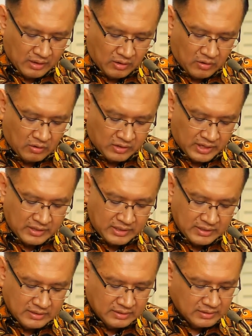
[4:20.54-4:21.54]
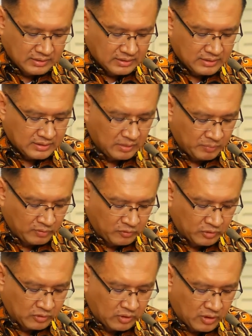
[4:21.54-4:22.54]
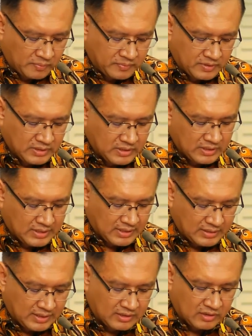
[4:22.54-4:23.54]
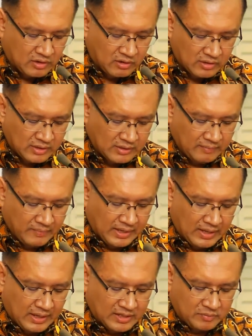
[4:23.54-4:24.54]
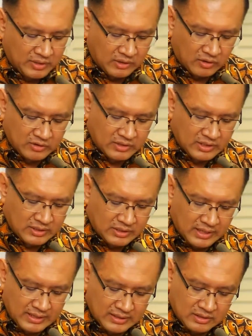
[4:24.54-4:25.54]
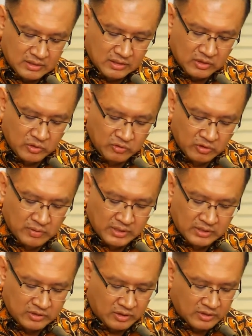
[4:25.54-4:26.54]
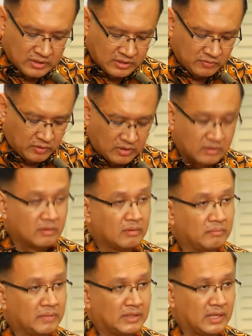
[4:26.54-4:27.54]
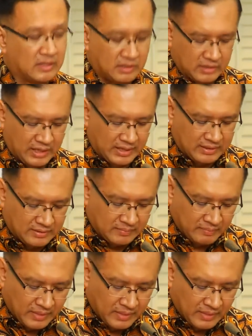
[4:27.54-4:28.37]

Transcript: Already, staple food corp such as corn, has been considered as renewable resources for methanol gas.